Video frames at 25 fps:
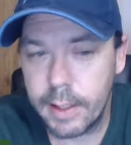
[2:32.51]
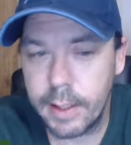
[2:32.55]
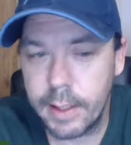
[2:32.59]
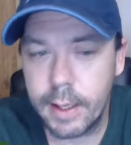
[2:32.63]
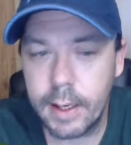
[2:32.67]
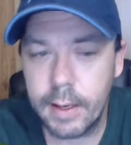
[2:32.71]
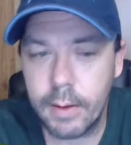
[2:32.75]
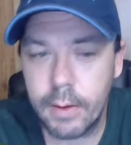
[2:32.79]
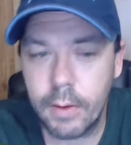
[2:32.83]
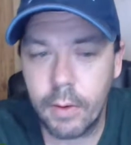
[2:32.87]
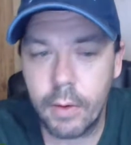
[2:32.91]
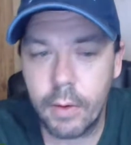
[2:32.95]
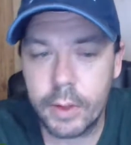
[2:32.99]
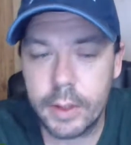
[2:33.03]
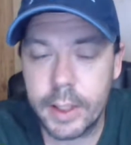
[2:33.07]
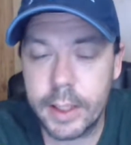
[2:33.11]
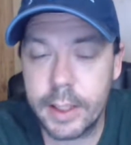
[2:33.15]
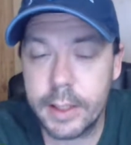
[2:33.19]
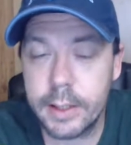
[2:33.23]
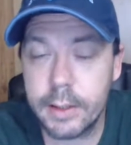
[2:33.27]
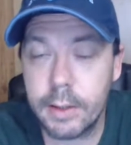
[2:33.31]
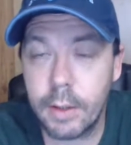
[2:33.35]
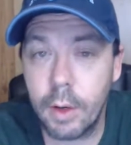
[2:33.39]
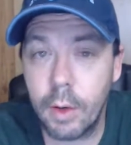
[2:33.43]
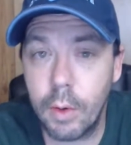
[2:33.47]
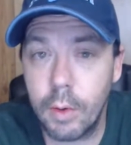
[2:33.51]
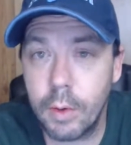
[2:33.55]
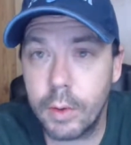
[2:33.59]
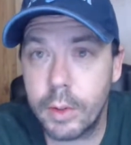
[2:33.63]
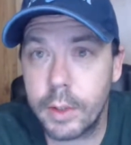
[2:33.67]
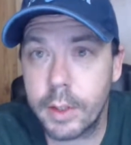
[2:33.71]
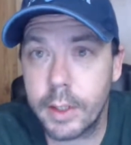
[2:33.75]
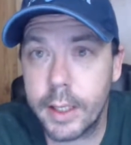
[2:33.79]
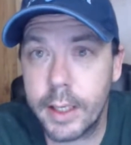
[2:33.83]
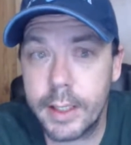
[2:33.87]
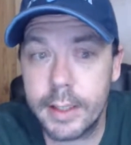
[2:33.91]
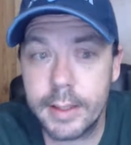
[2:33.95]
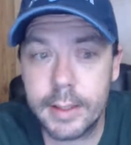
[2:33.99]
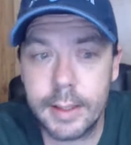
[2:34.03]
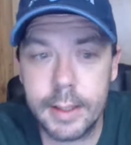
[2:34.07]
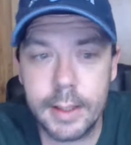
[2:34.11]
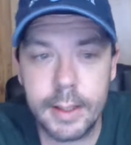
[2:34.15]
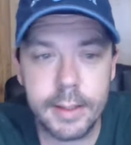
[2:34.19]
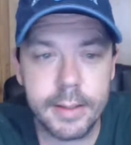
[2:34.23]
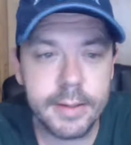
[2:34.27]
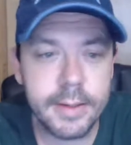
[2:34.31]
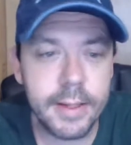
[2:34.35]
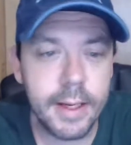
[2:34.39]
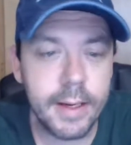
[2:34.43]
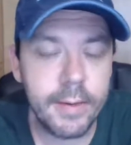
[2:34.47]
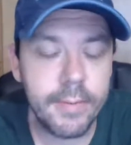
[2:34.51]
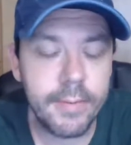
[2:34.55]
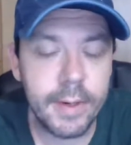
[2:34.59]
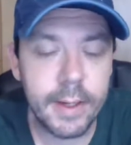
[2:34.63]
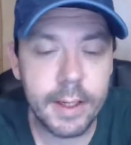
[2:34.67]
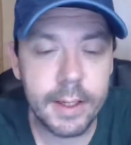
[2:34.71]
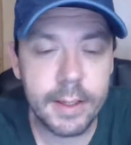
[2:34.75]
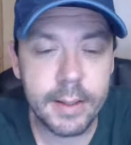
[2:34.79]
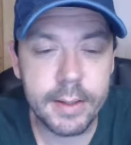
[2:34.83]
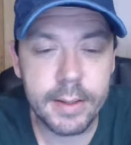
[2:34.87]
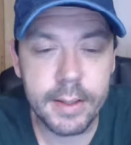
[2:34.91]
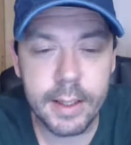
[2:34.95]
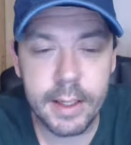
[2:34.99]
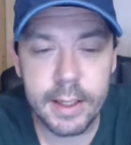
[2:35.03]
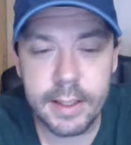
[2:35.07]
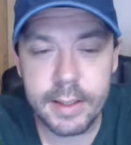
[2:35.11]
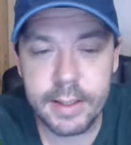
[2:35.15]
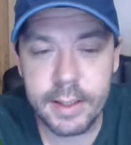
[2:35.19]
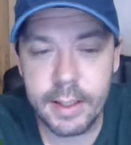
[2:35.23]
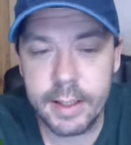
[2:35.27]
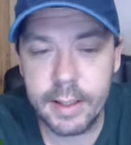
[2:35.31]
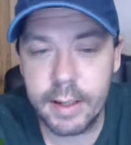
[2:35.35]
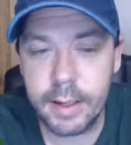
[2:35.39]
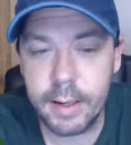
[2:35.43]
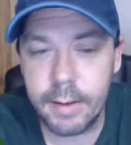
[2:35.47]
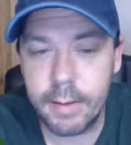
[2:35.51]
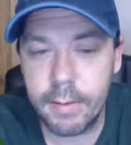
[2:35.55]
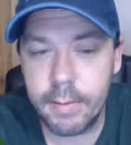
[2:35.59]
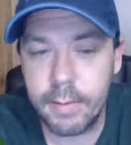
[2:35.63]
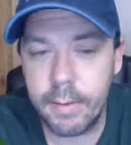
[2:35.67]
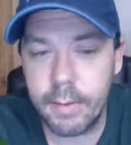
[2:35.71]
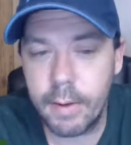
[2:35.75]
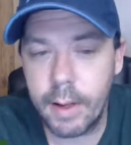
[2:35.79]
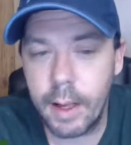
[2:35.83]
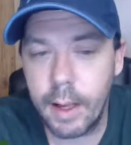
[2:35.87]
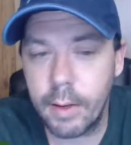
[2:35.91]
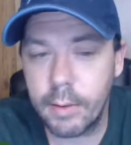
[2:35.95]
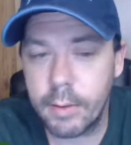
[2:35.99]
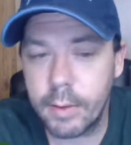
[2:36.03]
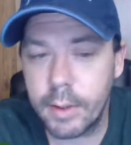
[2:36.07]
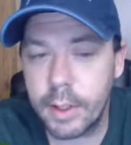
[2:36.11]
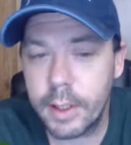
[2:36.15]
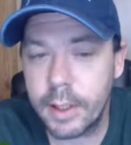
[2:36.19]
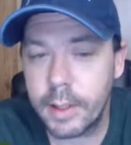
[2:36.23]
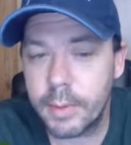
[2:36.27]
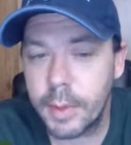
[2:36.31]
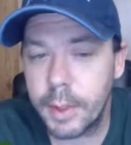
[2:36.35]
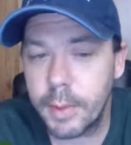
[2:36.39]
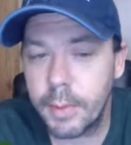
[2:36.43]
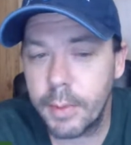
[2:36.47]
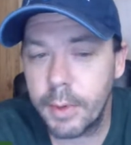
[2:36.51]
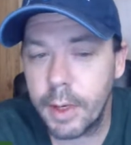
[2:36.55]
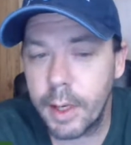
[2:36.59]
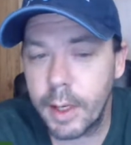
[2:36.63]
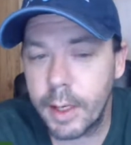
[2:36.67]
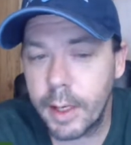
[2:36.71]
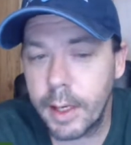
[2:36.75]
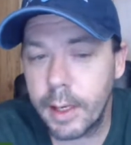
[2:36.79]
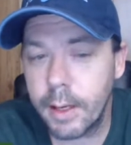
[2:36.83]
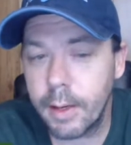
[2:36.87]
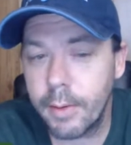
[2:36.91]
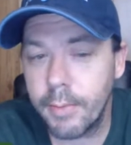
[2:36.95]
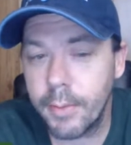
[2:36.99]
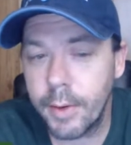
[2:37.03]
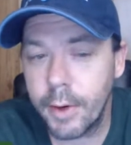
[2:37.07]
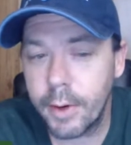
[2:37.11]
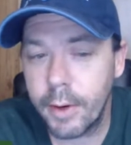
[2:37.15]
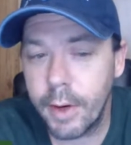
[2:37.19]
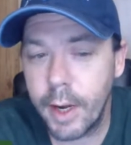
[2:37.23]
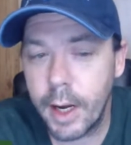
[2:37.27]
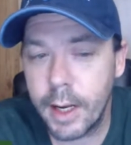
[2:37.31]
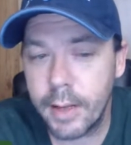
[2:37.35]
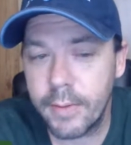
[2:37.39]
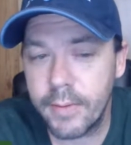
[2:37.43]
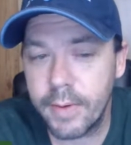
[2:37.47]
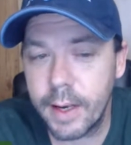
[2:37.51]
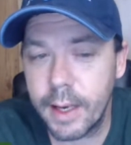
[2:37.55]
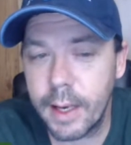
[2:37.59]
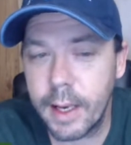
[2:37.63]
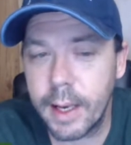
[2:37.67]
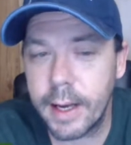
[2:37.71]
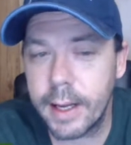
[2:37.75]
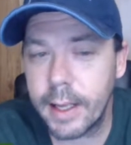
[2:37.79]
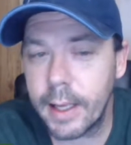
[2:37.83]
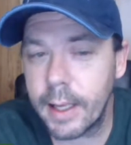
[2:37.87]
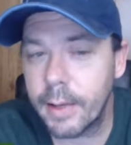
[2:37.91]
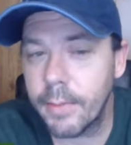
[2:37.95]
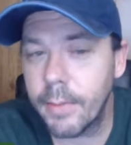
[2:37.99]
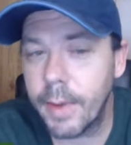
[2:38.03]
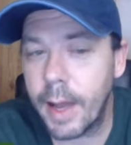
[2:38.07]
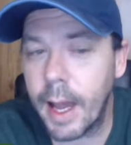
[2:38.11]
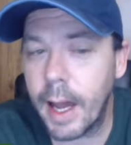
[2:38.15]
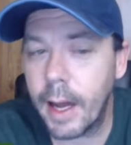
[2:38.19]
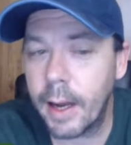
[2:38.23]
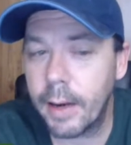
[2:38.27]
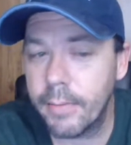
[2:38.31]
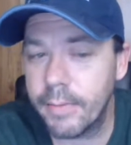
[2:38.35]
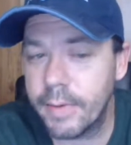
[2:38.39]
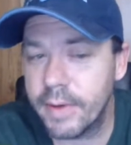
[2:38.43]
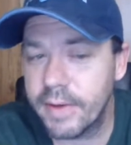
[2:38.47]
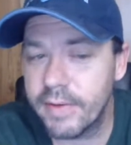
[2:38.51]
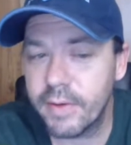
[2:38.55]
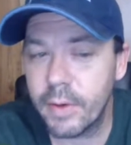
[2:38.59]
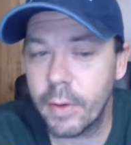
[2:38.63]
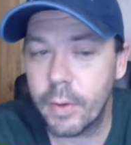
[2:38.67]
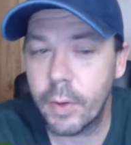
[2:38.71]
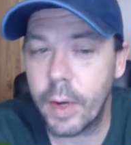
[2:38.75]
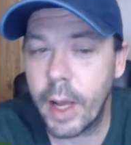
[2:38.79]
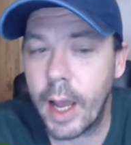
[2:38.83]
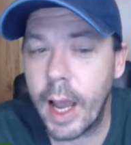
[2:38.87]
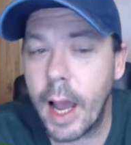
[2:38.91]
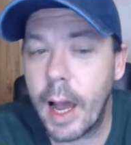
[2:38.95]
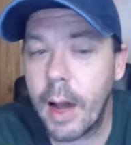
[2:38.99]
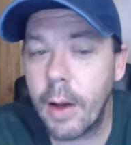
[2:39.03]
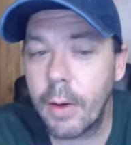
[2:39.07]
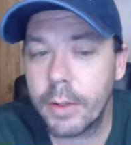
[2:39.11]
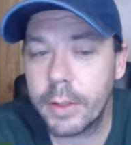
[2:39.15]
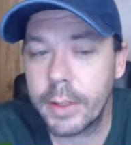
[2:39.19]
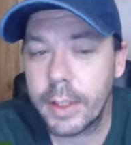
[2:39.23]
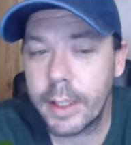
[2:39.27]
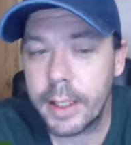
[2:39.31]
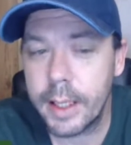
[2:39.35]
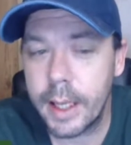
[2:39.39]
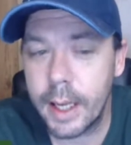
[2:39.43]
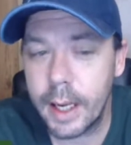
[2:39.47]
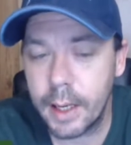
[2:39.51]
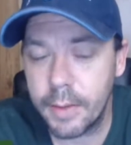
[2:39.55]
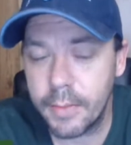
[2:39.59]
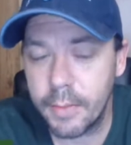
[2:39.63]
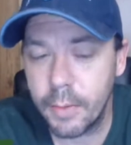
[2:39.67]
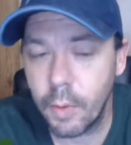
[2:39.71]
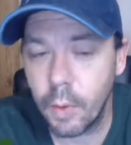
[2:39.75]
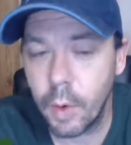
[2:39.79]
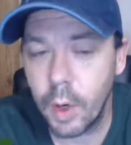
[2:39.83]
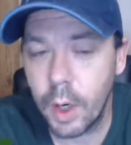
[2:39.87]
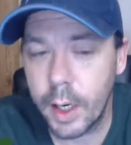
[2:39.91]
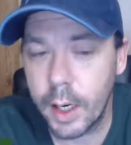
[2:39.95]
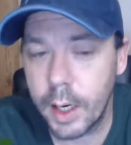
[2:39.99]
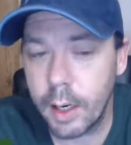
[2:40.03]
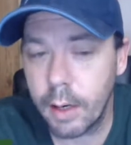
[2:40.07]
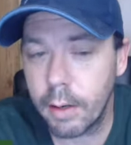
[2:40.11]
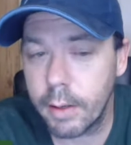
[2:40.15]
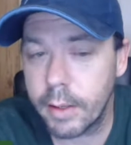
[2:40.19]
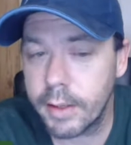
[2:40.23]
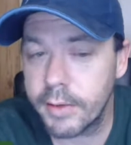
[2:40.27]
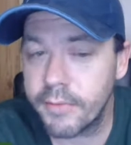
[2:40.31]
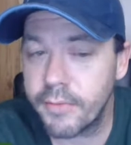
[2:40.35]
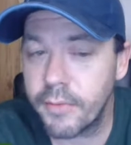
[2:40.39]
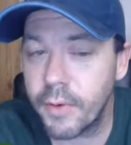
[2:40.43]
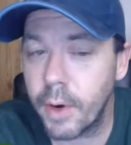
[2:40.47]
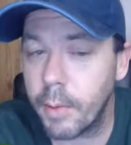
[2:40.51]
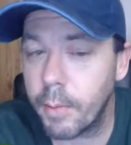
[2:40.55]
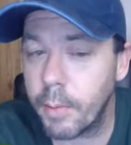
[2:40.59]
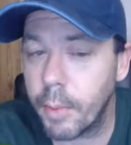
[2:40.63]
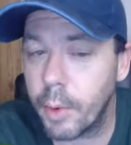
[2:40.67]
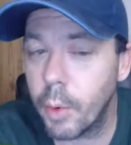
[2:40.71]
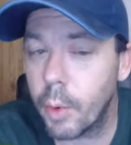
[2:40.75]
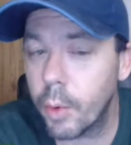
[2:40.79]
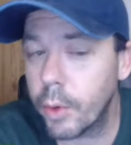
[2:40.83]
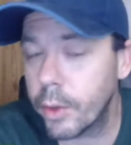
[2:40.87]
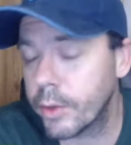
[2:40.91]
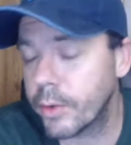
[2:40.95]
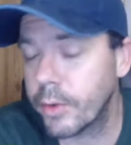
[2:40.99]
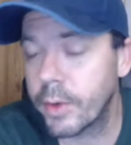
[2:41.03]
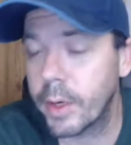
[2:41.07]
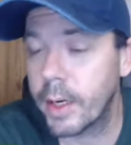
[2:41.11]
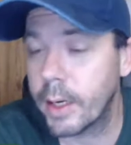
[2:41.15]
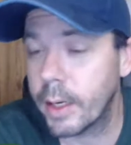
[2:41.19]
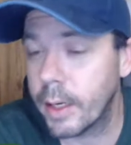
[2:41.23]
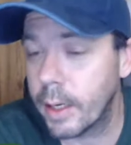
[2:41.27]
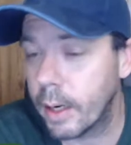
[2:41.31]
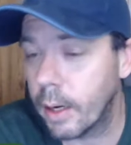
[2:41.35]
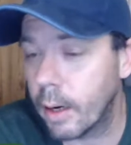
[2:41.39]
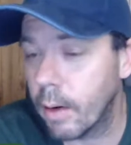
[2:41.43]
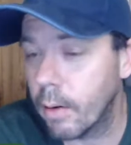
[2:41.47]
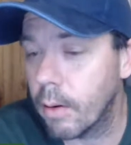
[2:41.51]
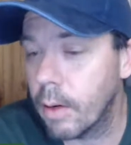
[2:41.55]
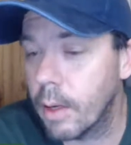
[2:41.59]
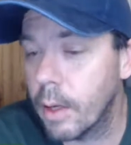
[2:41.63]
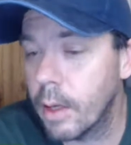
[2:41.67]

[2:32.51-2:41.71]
And of course, he's older; he's in his 70s, and he said that elderly people like him, they're not even letting him out of his own house. He can't even walk out on his front porch right now.